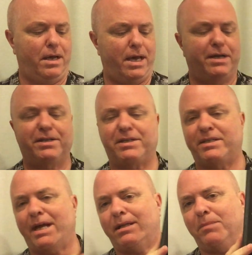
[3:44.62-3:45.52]
An
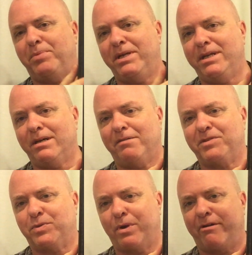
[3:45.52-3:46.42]
Encyclopedia of
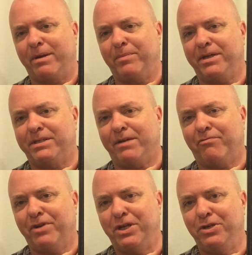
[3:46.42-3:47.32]
Swearing by
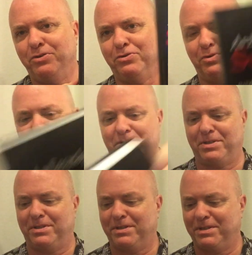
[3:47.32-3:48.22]
Jeffrey Hughes.